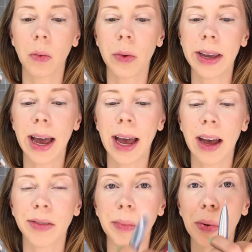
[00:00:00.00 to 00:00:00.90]
We
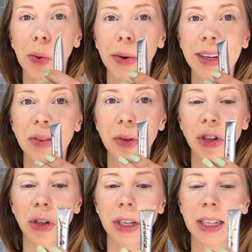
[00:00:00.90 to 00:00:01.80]
have Poise,
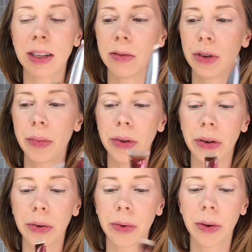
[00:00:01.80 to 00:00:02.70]
which looks silvery
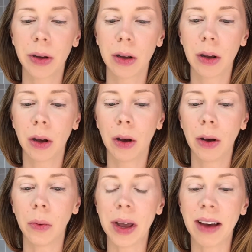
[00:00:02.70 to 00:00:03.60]
blue.
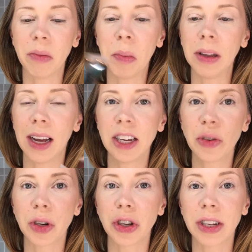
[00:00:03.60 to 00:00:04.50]
We have
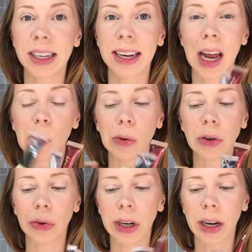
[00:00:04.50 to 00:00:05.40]
Plush, which looks like an
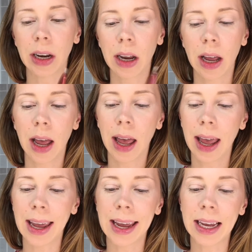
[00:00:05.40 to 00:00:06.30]
emerald green.
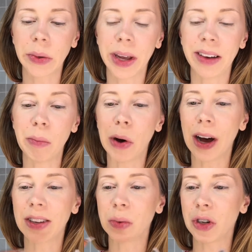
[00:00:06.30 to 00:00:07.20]
And we have
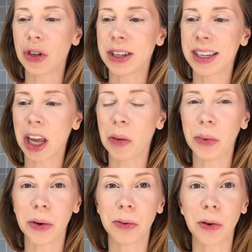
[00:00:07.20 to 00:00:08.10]
Boss, which looks like a
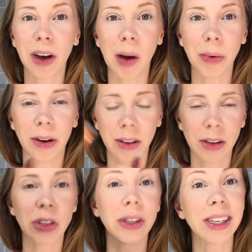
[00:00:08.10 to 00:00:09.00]
beautiful copper
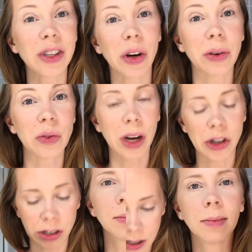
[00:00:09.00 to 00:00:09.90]
color. So let's start with
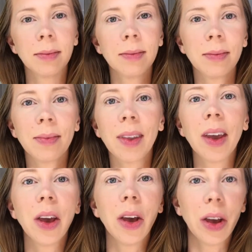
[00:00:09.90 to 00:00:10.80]
swatches.
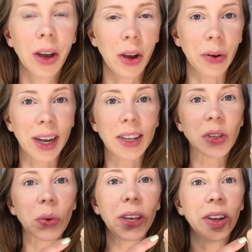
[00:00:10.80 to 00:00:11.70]
Okay,
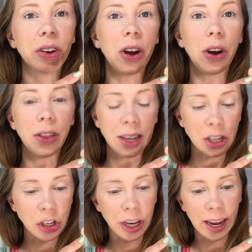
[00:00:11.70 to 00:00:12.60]
so here are the
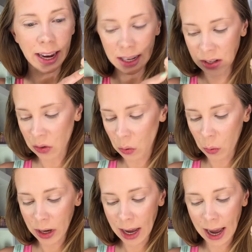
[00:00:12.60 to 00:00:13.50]
shades.
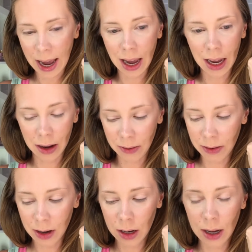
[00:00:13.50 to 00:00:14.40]
We
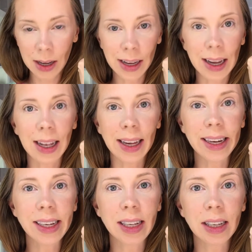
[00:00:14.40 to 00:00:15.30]
have
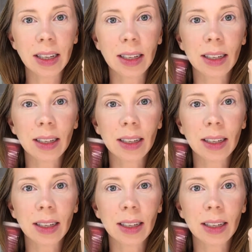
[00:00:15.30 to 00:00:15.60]
Elite.